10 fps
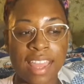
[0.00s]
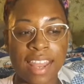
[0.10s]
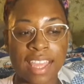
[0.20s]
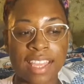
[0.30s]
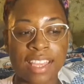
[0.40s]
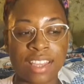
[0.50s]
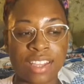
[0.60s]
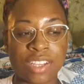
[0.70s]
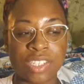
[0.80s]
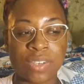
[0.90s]
Like,
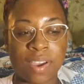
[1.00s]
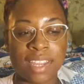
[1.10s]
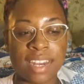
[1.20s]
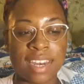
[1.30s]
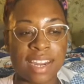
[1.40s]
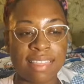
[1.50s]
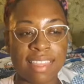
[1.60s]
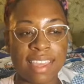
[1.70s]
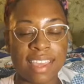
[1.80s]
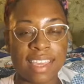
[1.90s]
do I need anything?